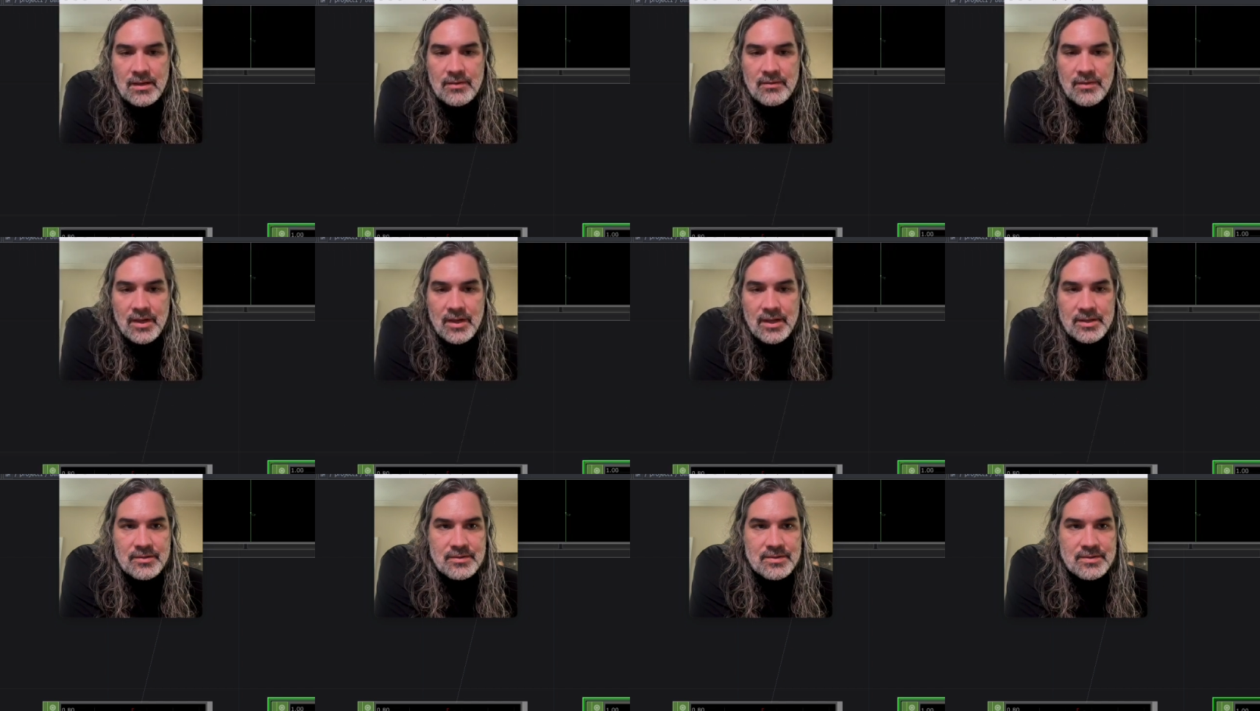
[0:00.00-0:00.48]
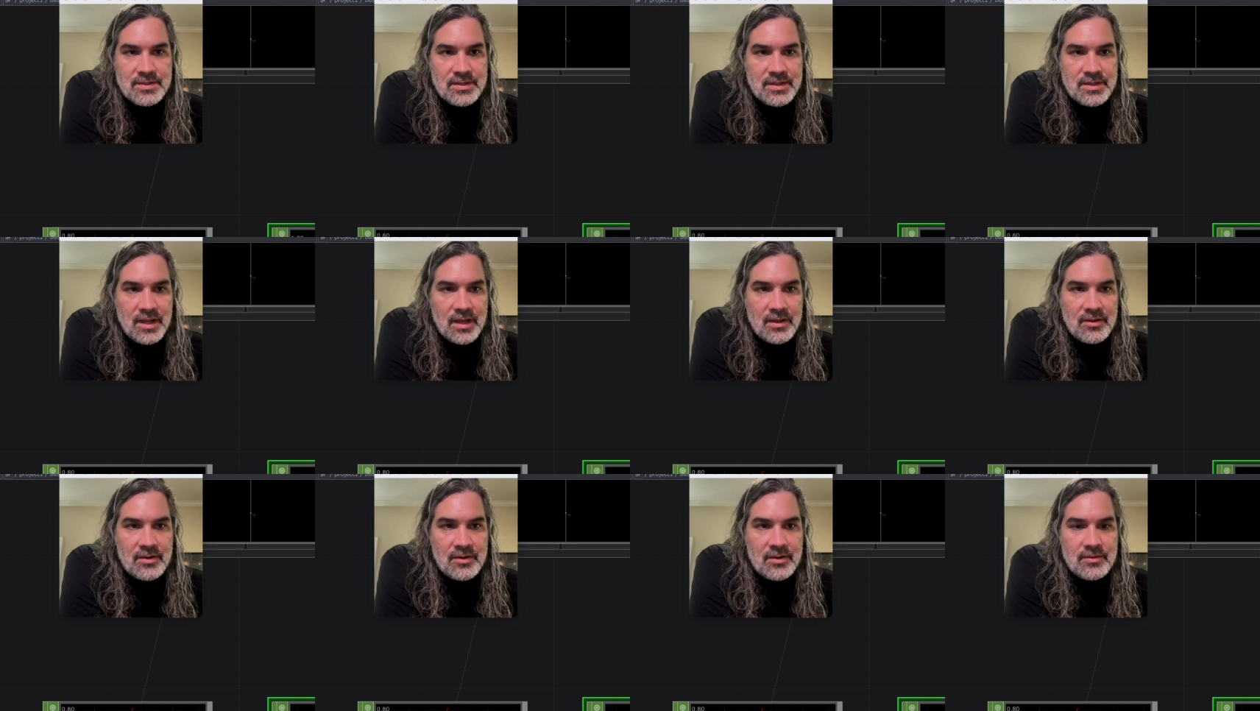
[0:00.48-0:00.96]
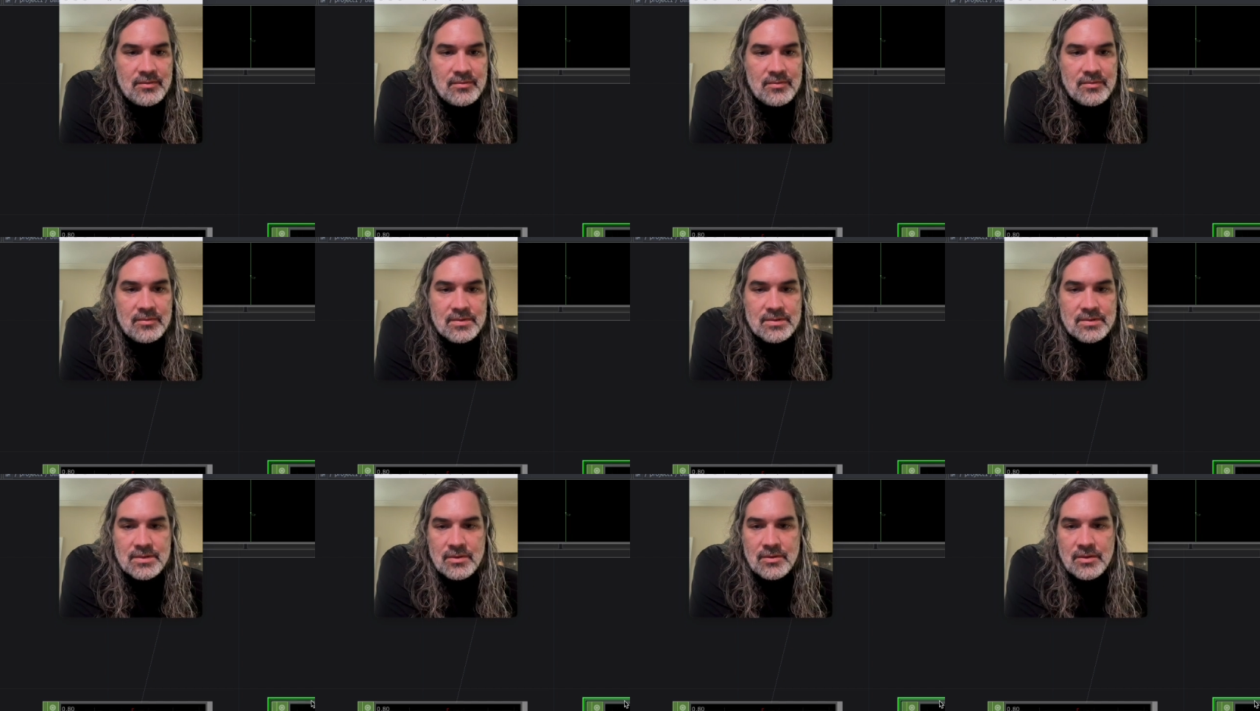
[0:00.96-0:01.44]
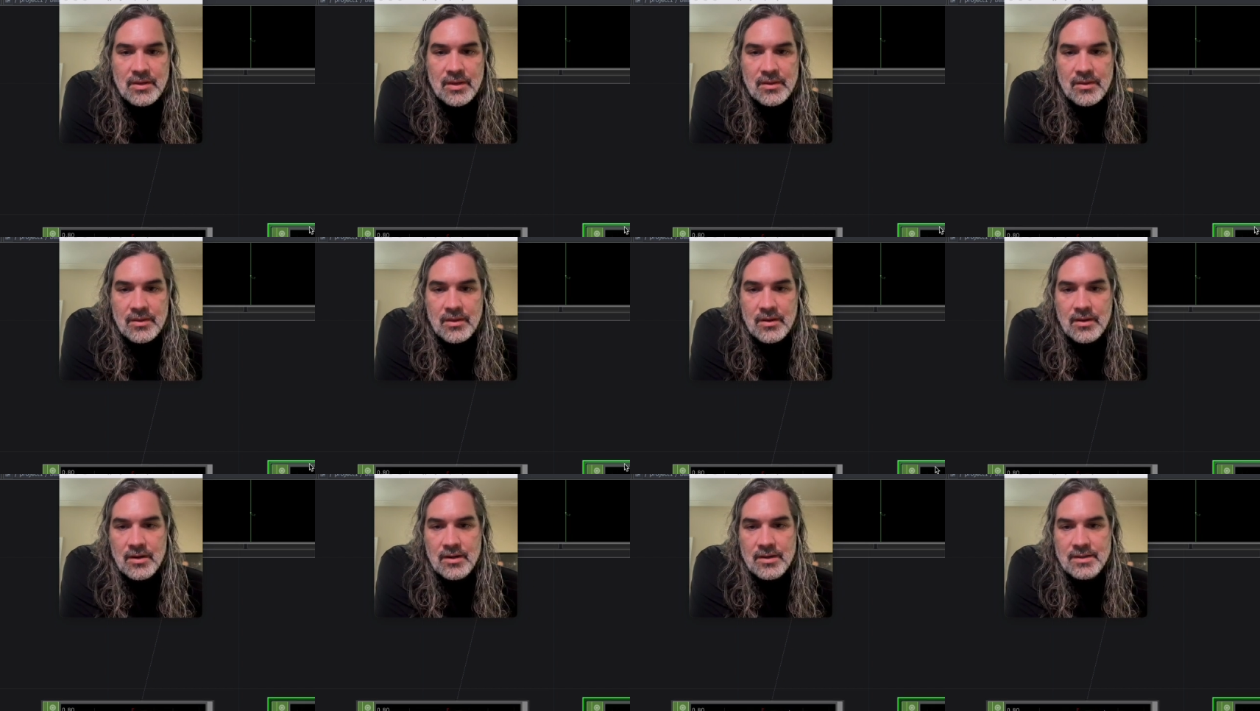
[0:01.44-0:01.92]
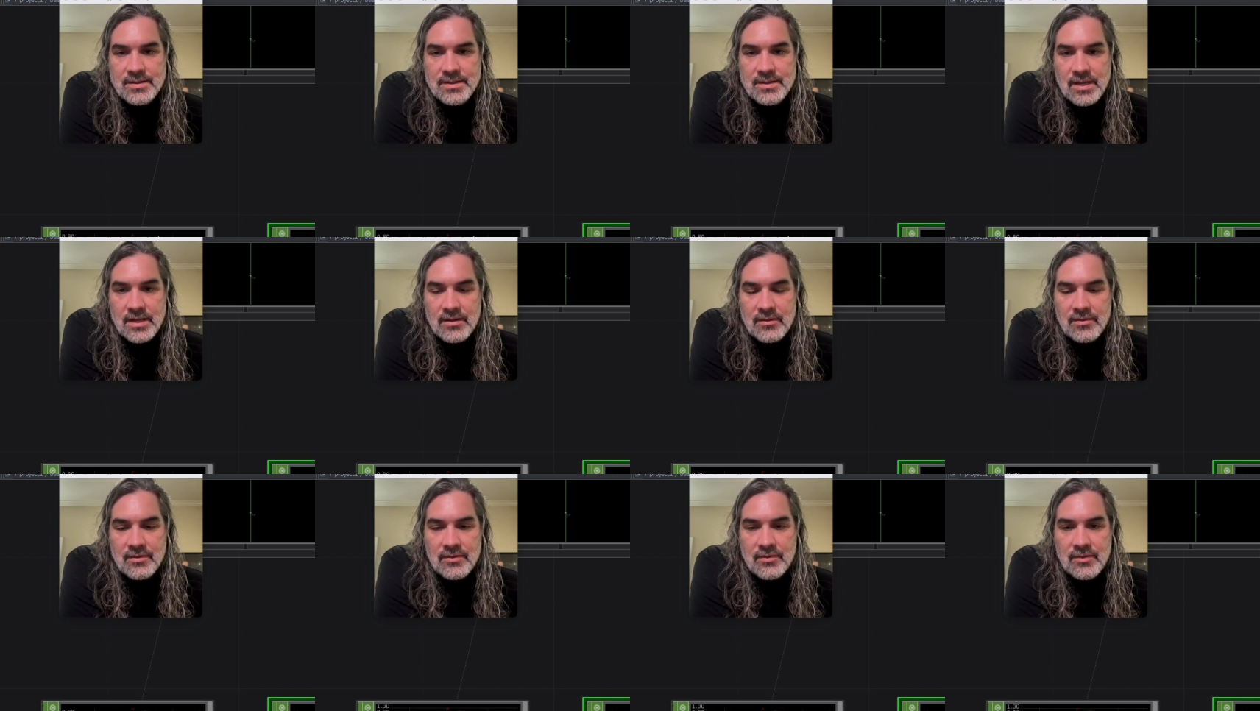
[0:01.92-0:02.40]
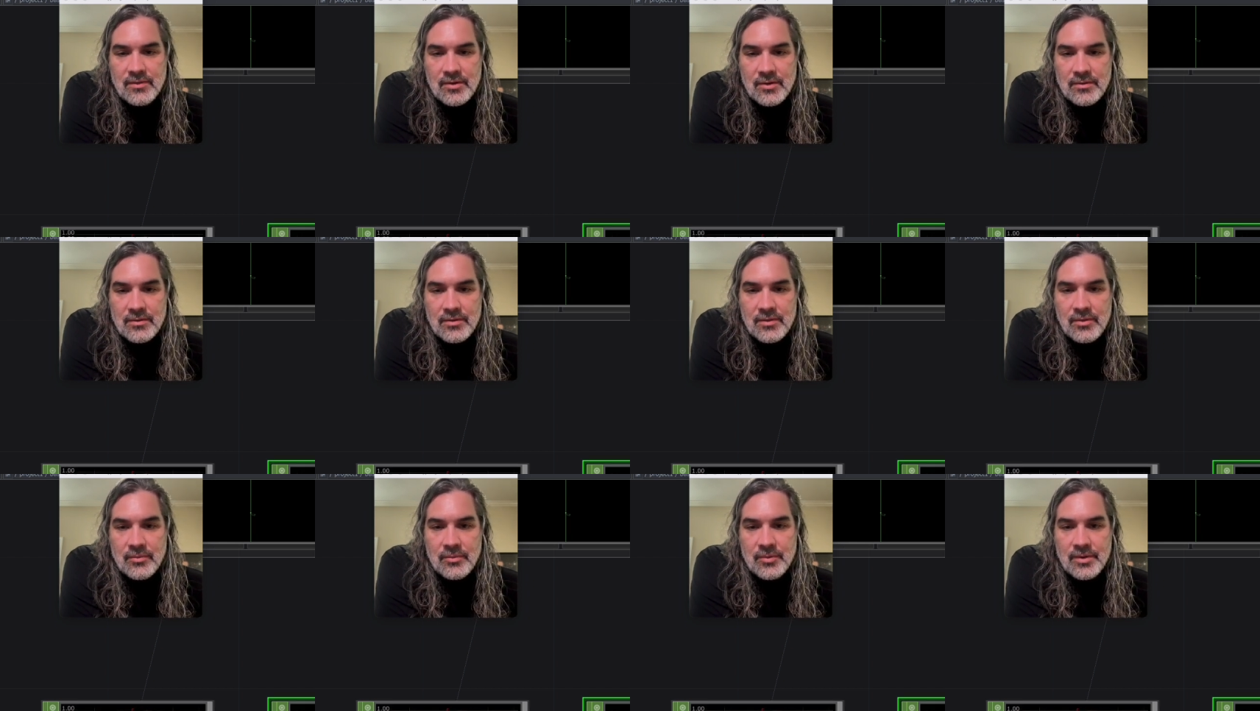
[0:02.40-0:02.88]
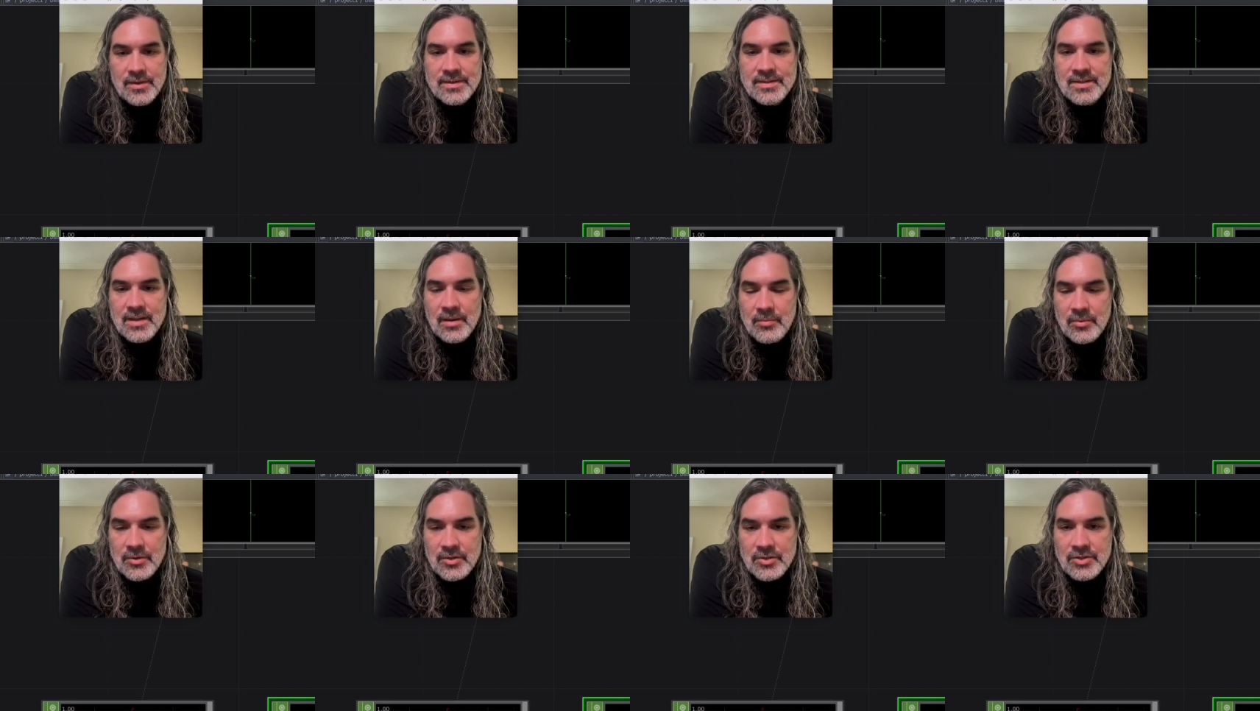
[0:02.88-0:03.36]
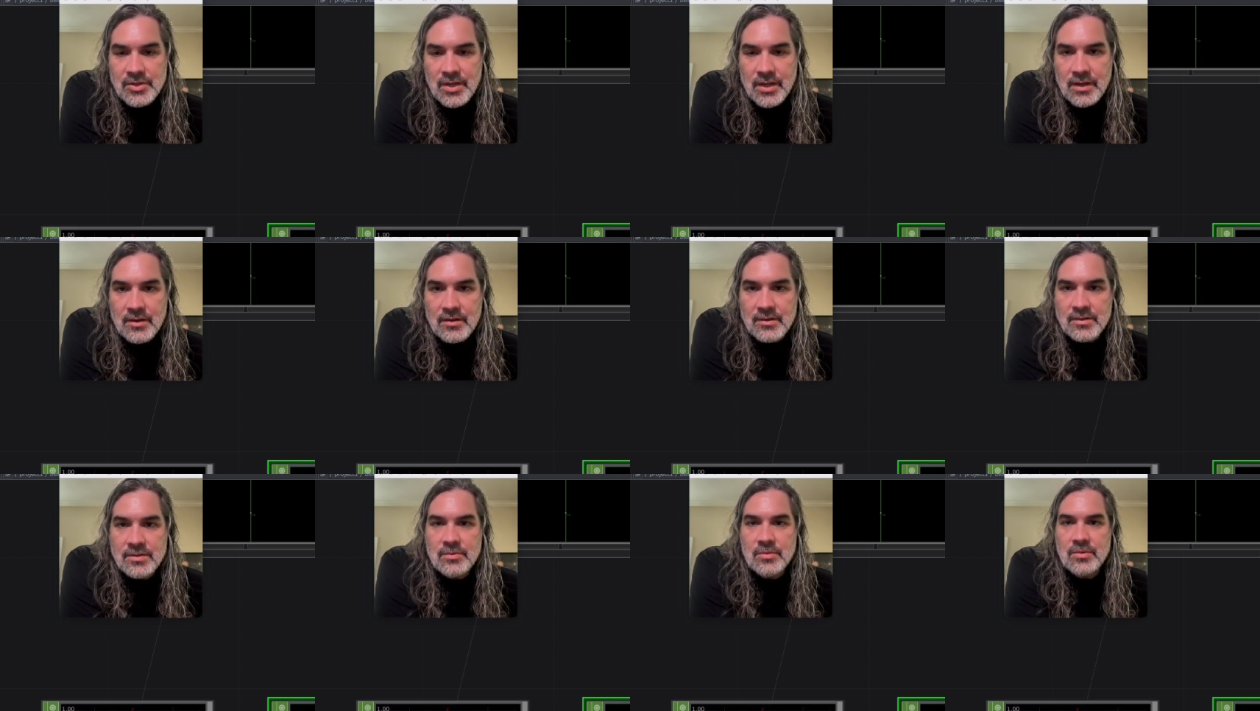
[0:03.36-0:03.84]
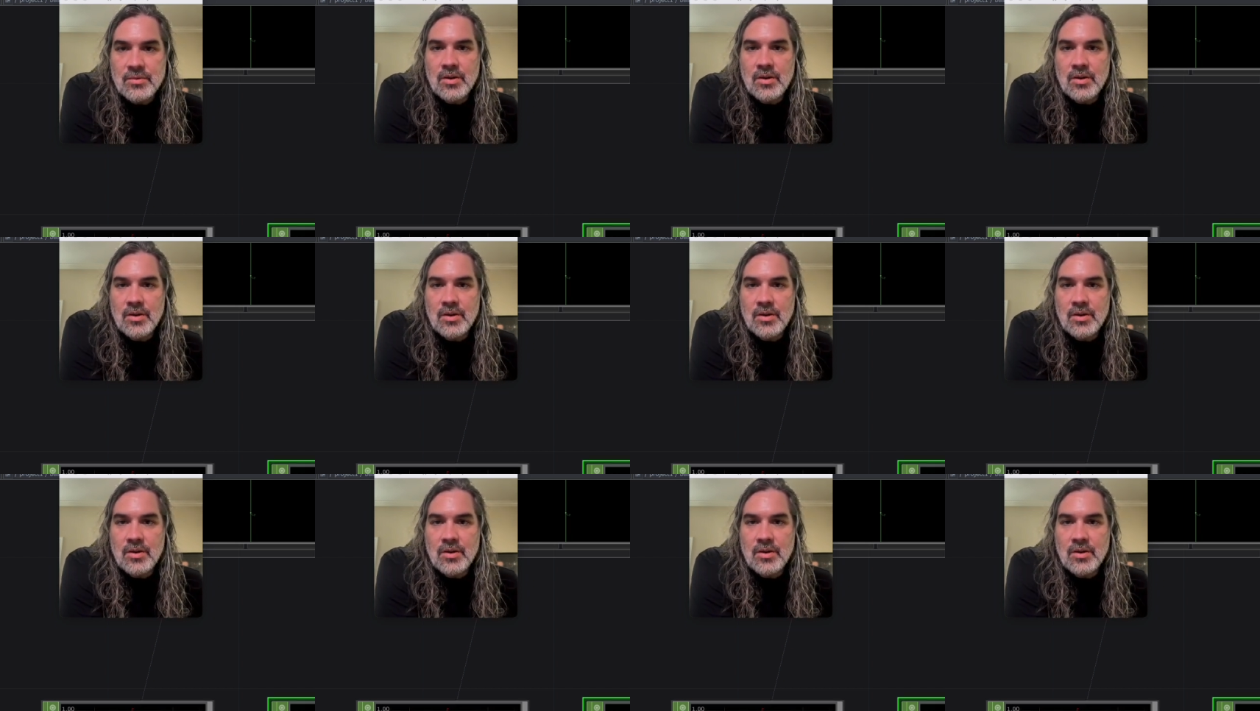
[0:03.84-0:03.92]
values together so that they're instead of three separate channels with